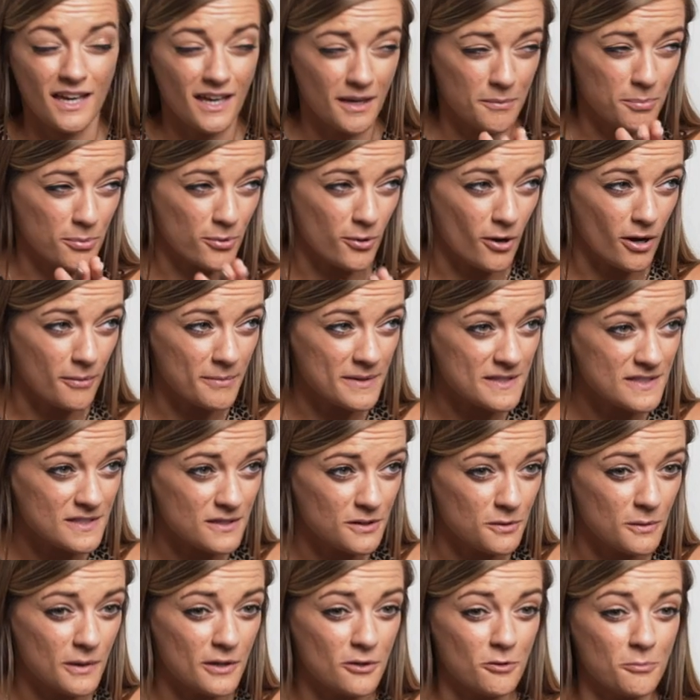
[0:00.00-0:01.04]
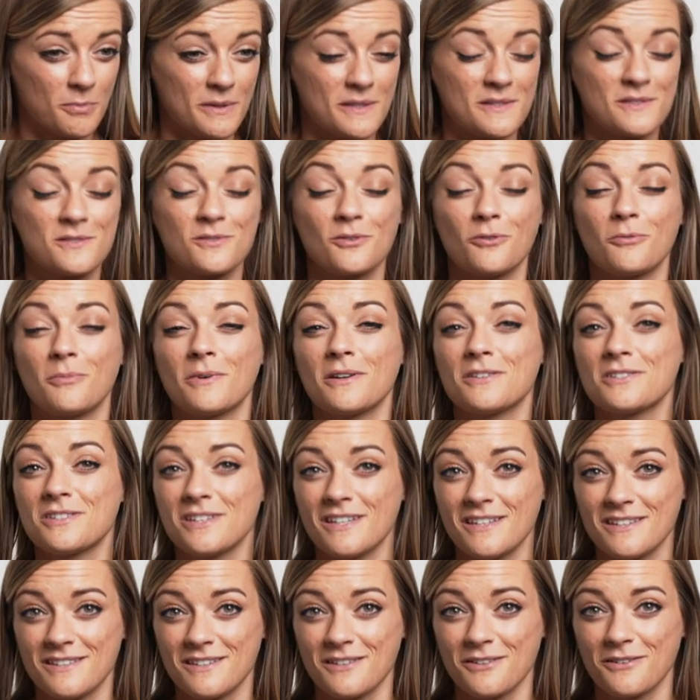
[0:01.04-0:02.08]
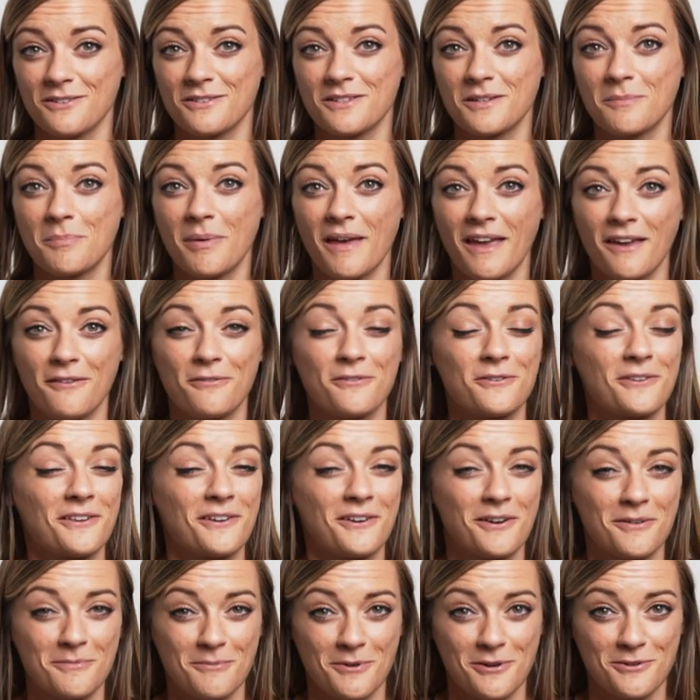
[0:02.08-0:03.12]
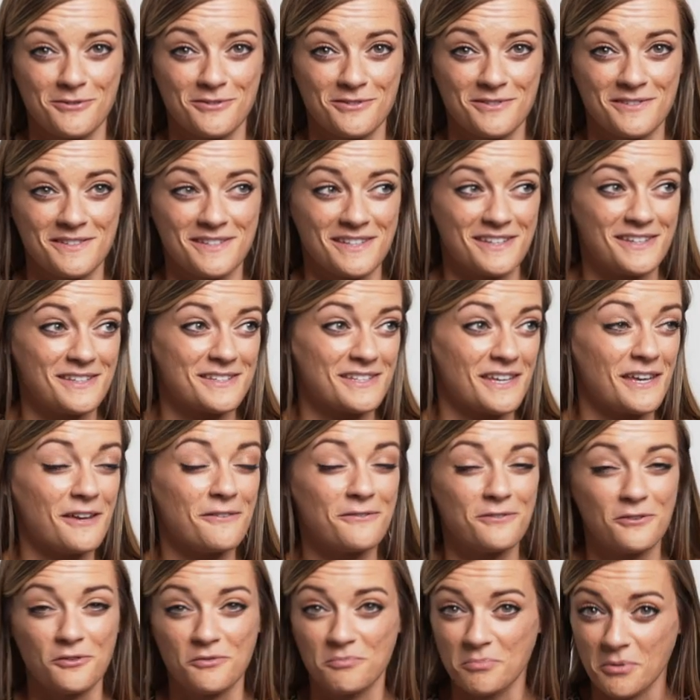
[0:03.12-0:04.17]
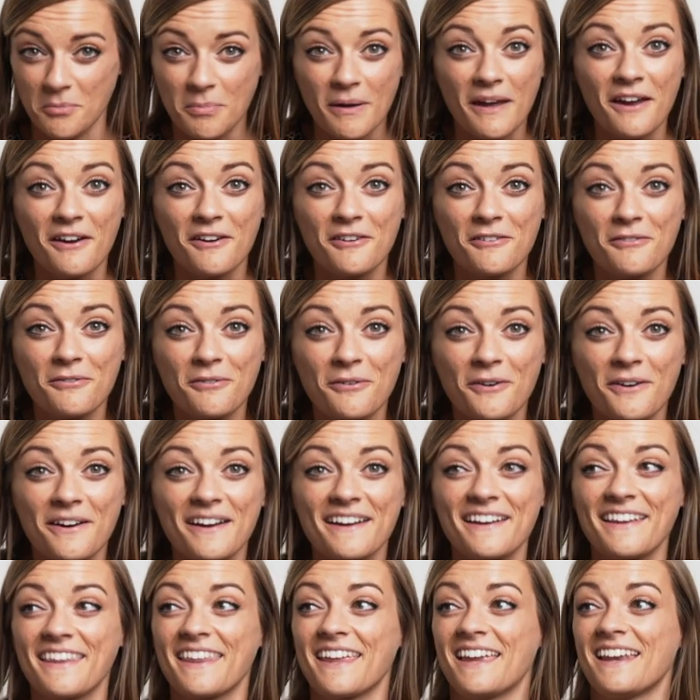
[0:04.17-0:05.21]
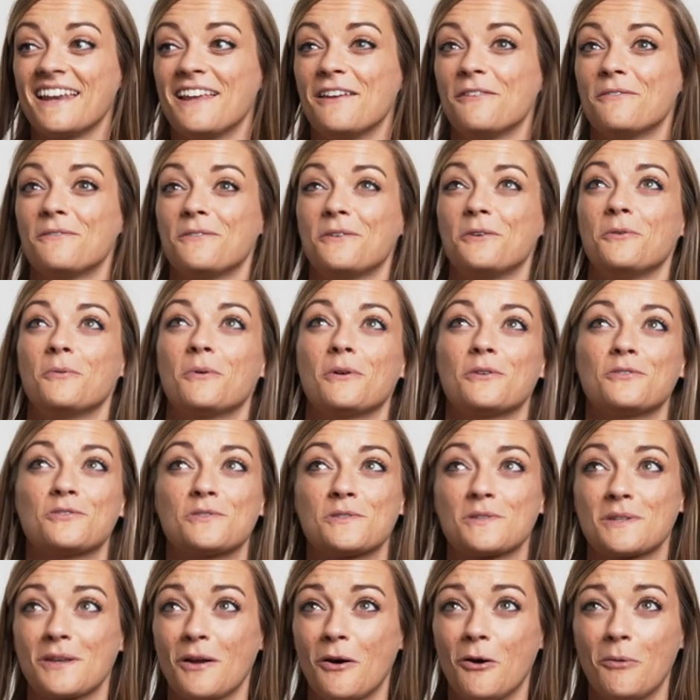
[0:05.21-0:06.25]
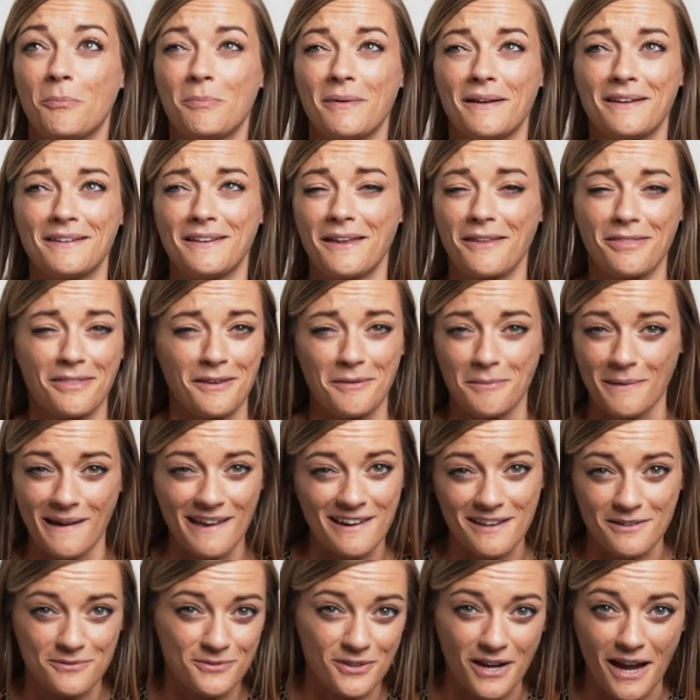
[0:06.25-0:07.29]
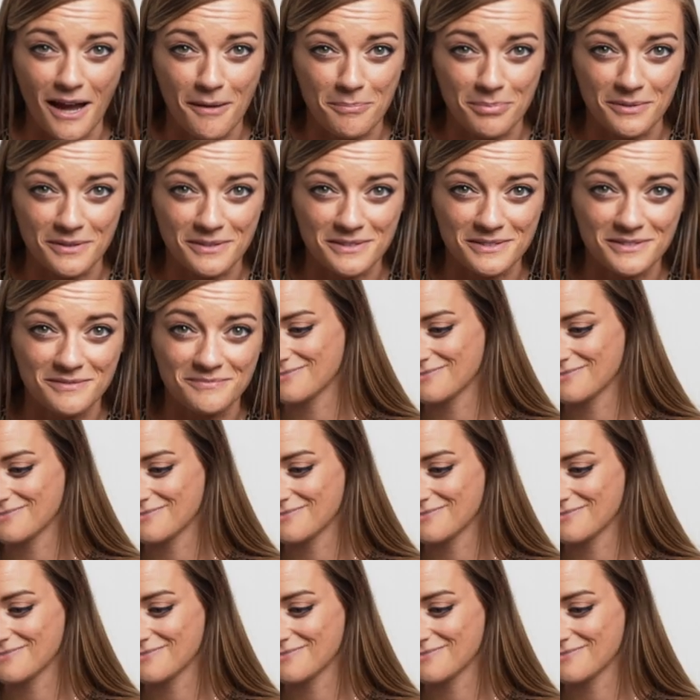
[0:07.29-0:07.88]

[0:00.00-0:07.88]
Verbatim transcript: I promise you it'll be so much easier to pay for their emergencies if you've prepared for it than if you are just hoping nothing bad ever happened.